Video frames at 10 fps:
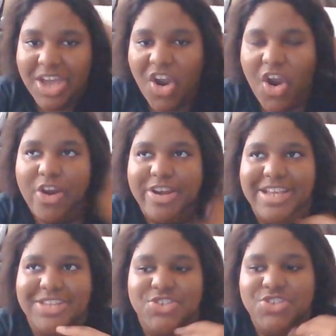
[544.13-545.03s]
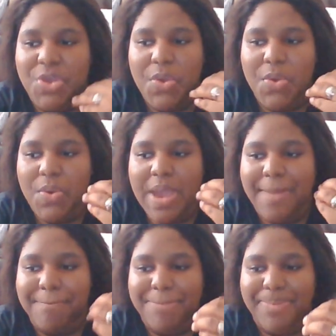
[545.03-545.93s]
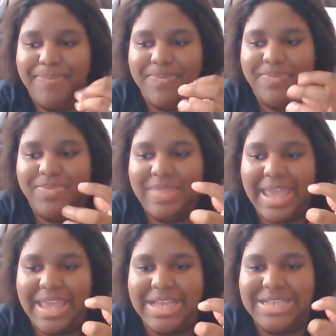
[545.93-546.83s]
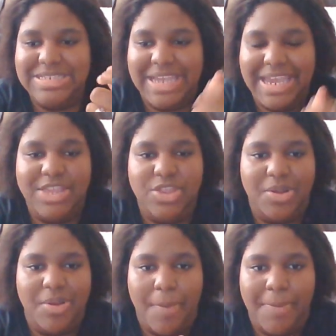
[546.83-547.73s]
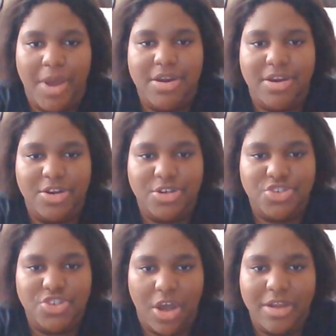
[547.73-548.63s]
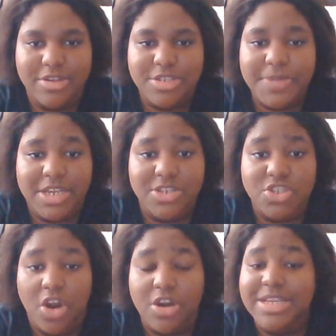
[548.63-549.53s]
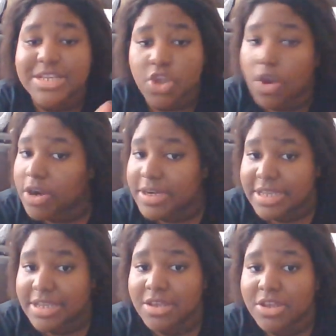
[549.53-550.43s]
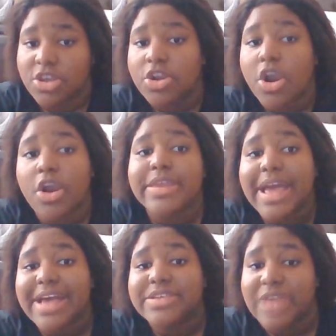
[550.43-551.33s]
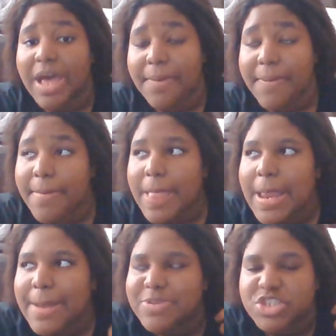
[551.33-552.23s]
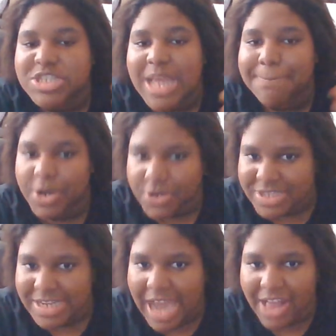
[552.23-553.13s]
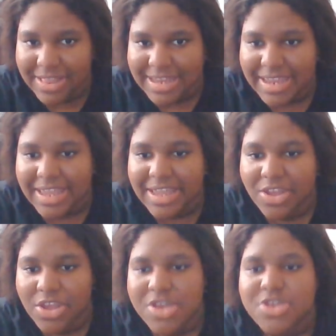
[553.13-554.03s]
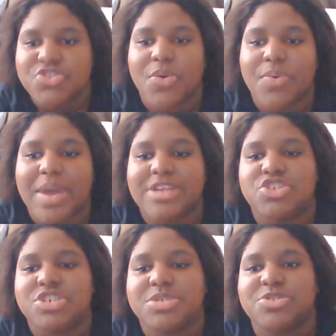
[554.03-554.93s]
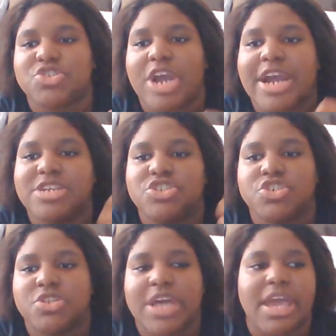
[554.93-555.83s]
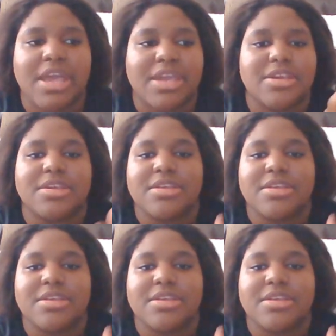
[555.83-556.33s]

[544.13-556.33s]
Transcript: artist to like take their apart her songs, because Cardi is Cardi. Cardi has that, just that personality. So when she was trying to like